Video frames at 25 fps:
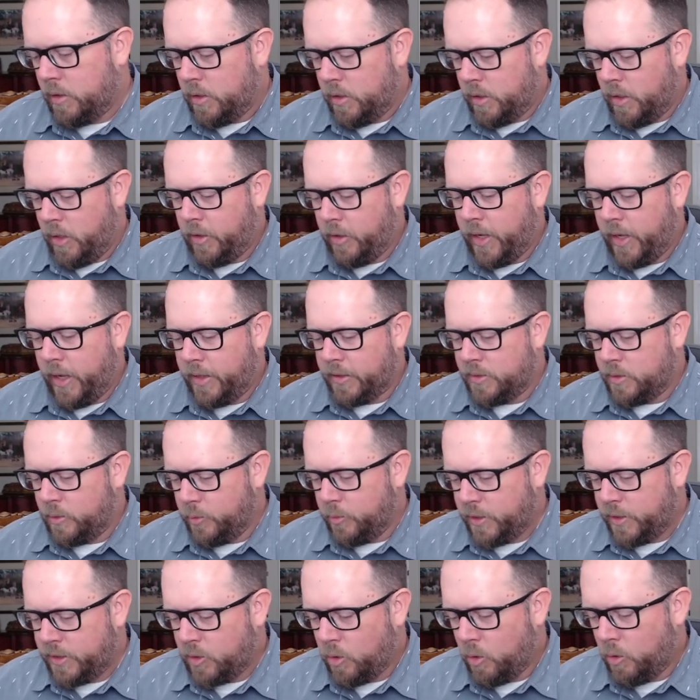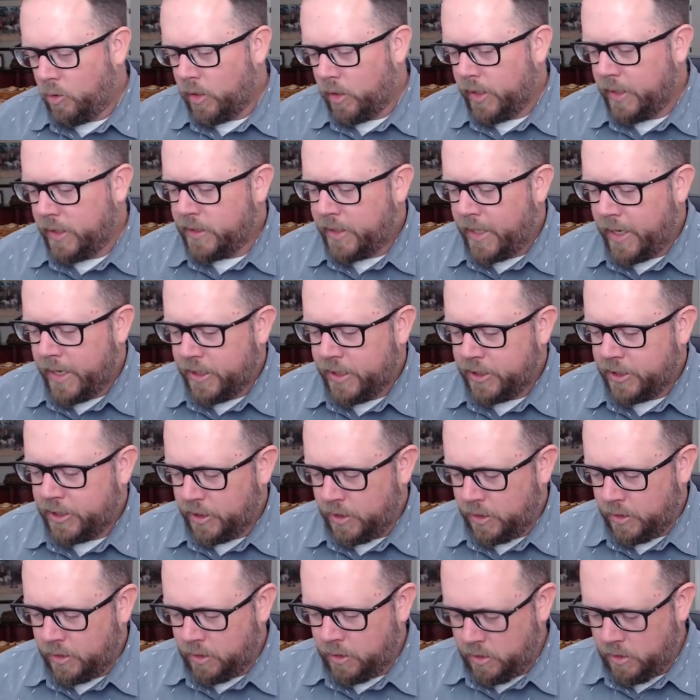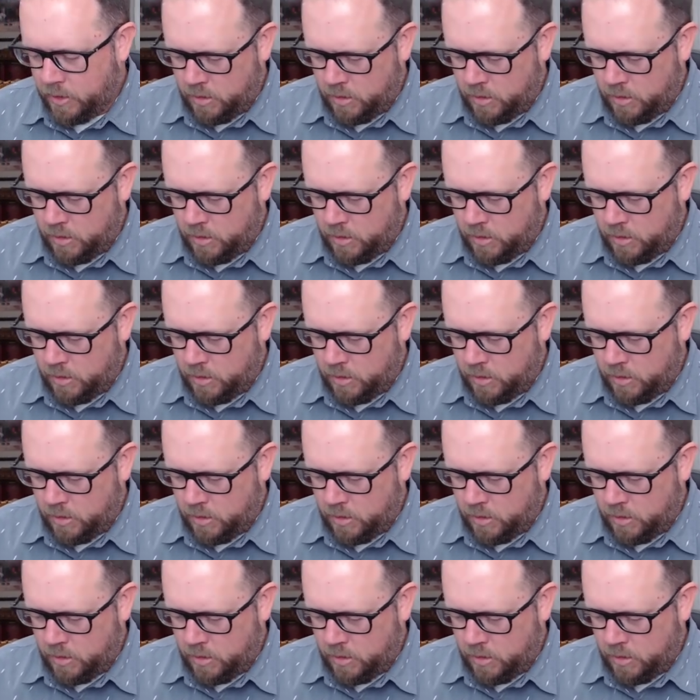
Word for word: Okay, so which orientation